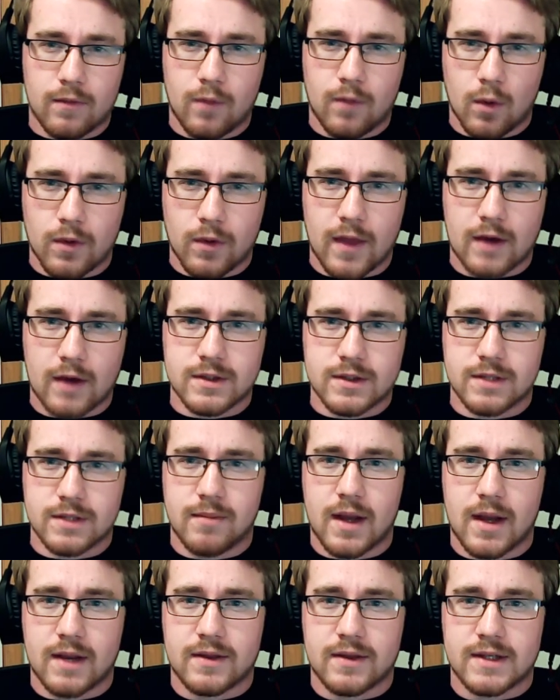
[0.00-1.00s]
4,000
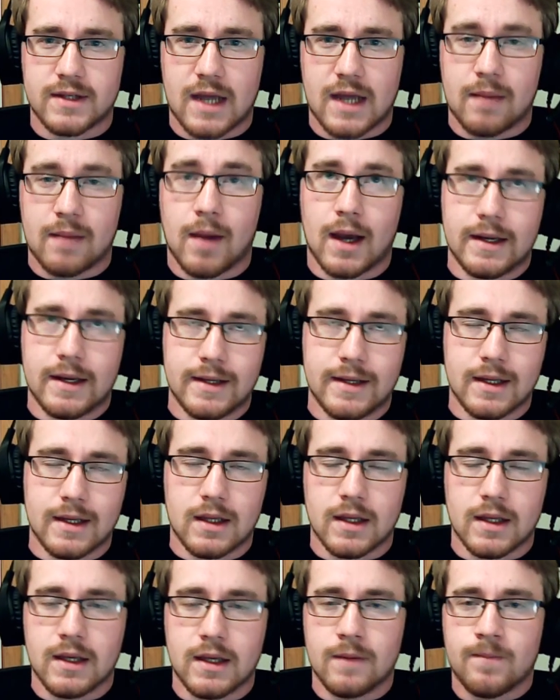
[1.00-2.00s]
men at the time
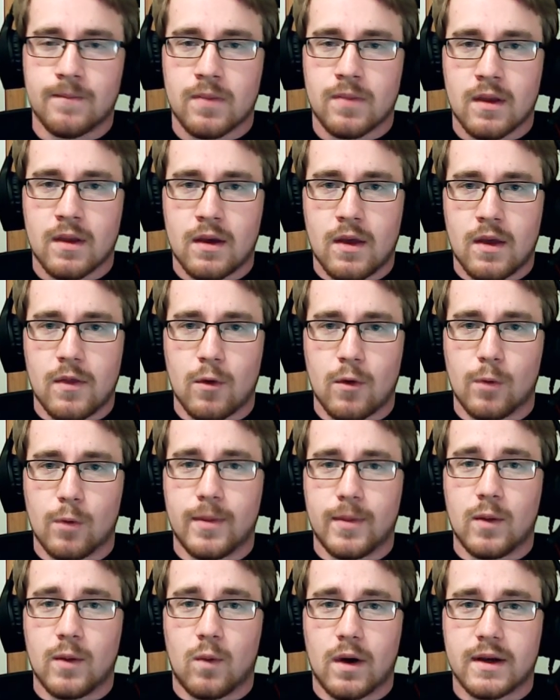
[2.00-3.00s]
ideally, there would
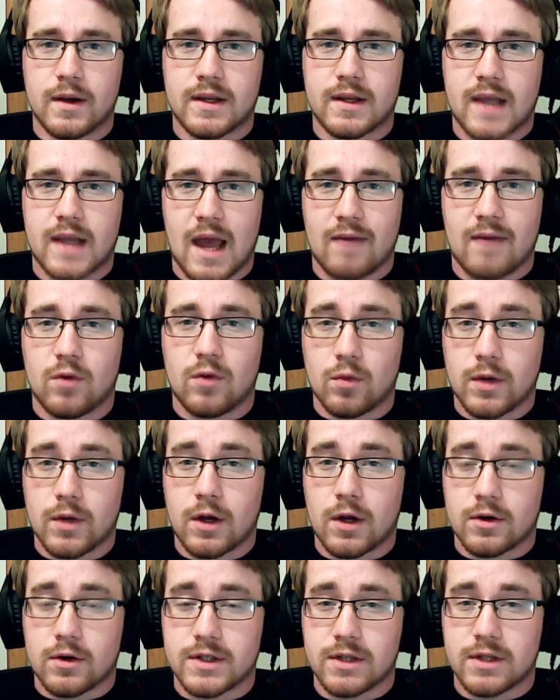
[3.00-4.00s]
be one cavalry
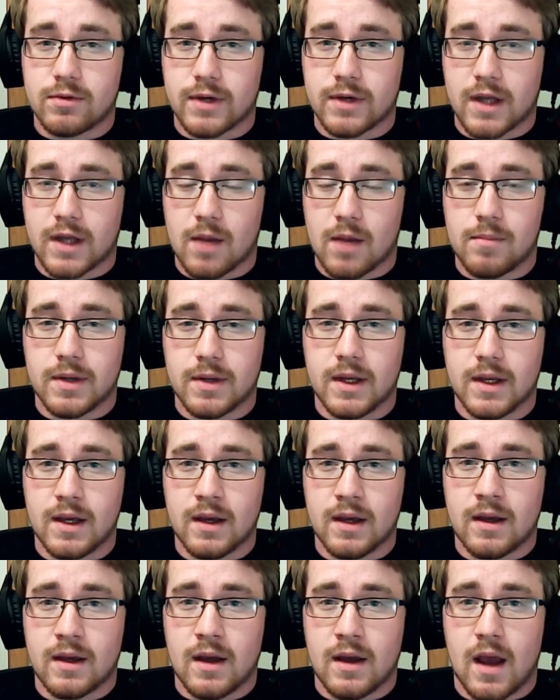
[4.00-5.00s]
artillery company,
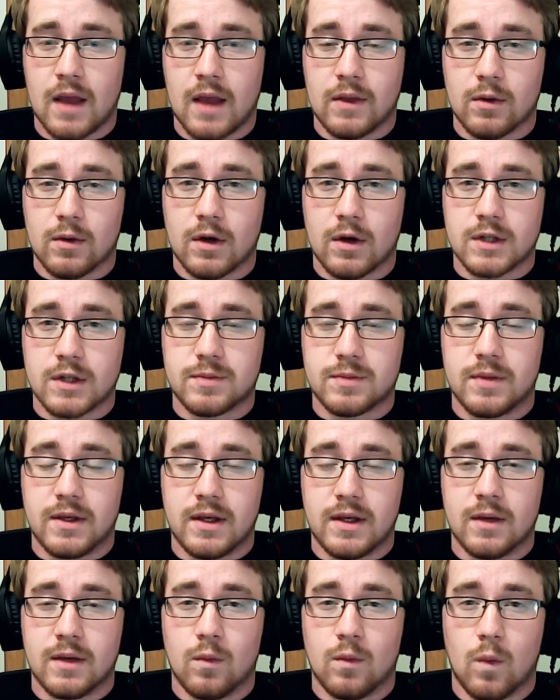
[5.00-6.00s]
and there would also
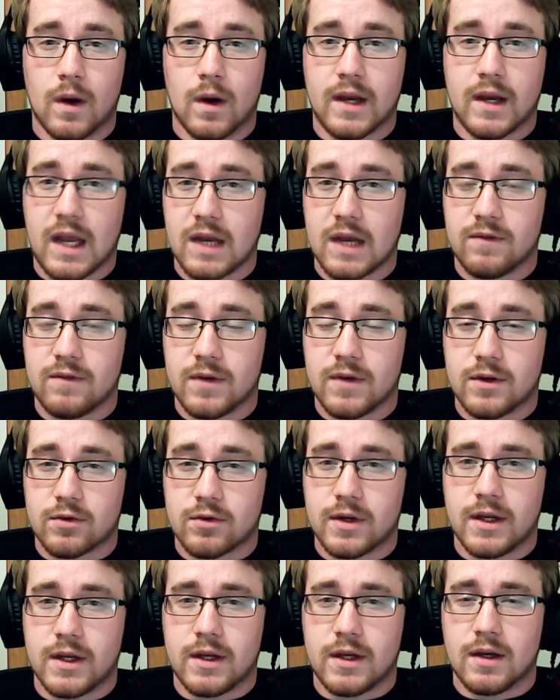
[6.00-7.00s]
be one
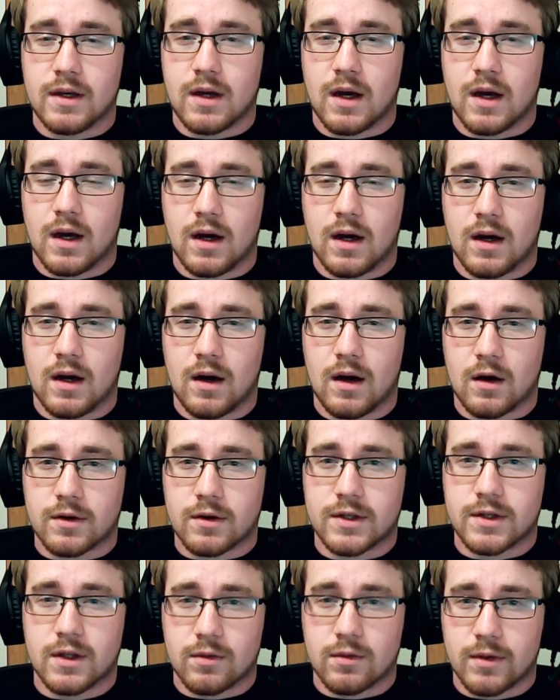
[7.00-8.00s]
infantry
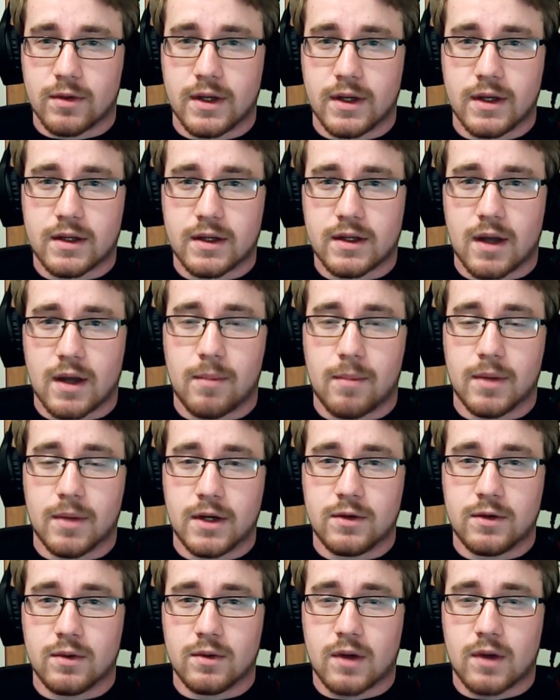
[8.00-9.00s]
artillery company
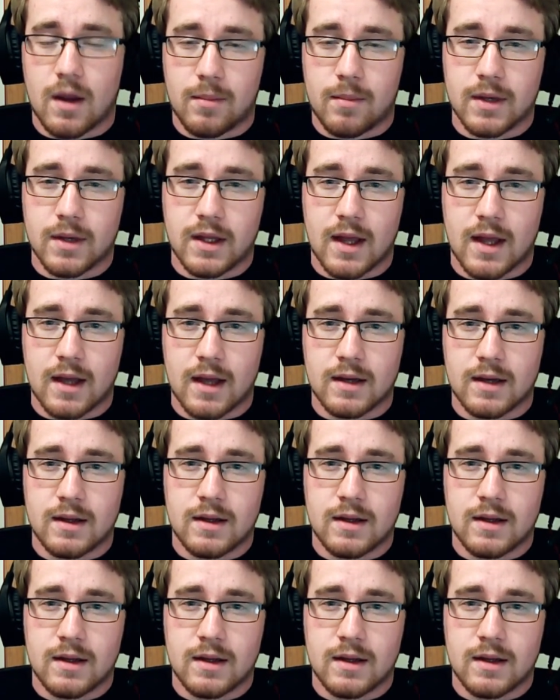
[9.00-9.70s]
to accompany that.